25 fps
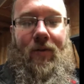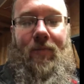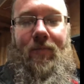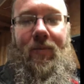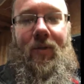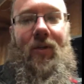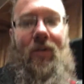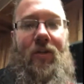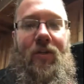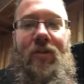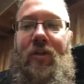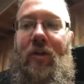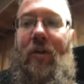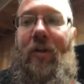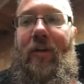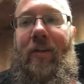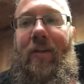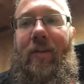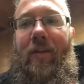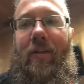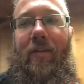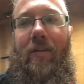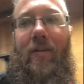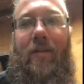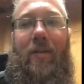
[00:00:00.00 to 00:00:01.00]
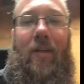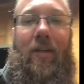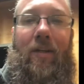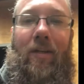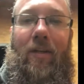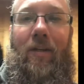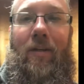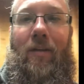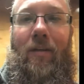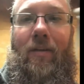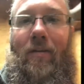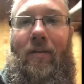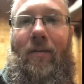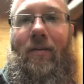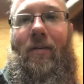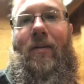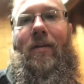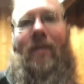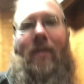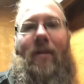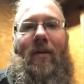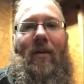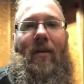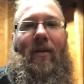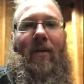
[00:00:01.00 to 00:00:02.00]
up to Kentucky to get it.
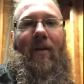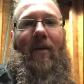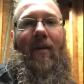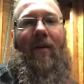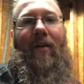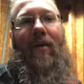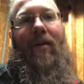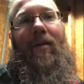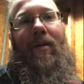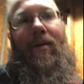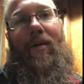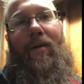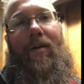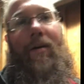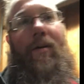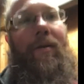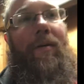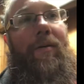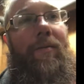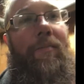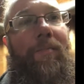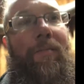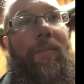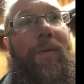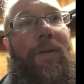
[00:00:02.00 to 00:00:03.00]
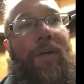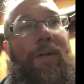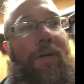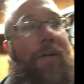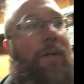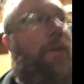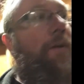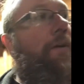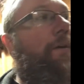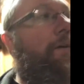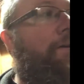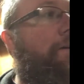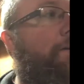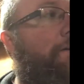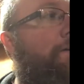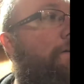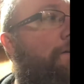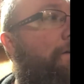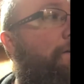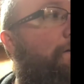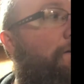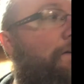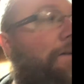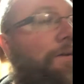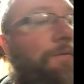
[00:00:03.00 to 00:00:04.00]
Um,
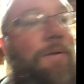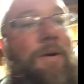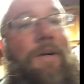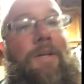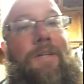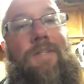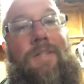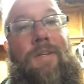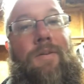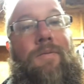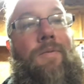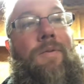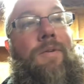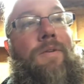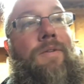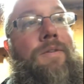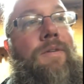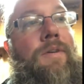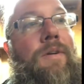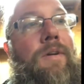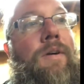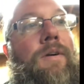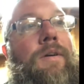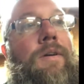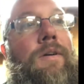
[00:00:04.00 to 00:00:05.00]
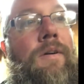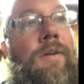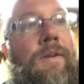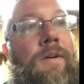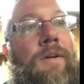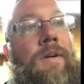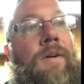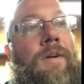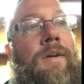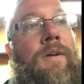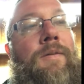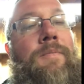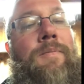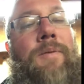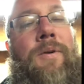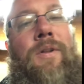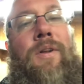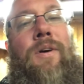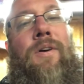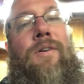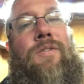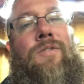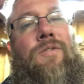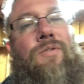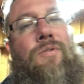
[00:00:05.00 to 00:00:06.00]
anyways, it was uh, a pretty
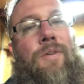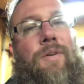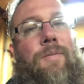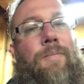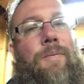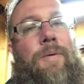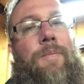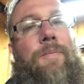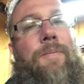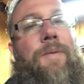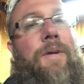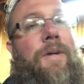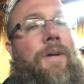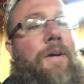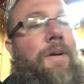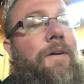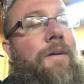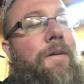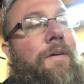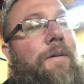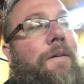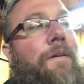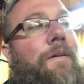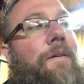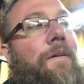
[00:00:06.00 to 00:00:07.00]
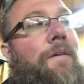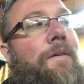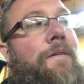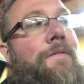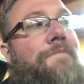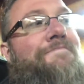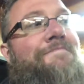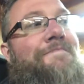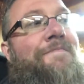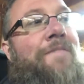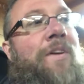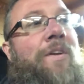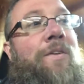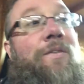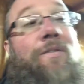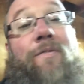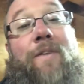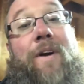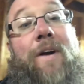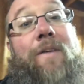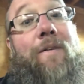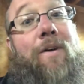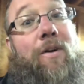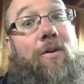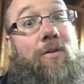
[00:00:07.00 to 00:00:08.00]
long trip up there. It was
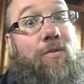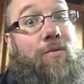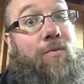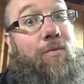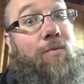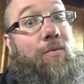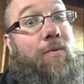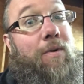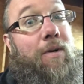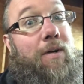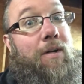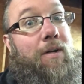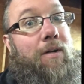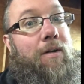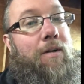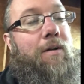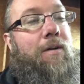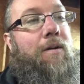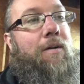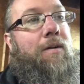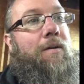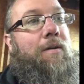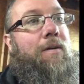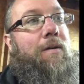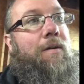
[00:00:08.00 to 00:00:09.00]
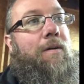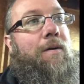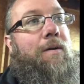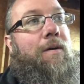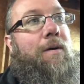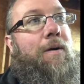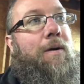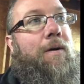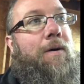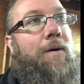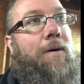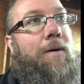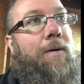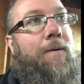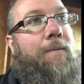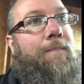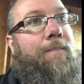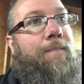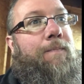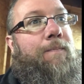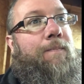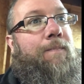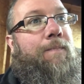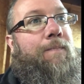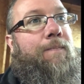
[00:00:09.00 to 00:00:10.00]
five hours one way.
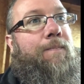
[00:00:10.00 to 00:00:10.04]
Um,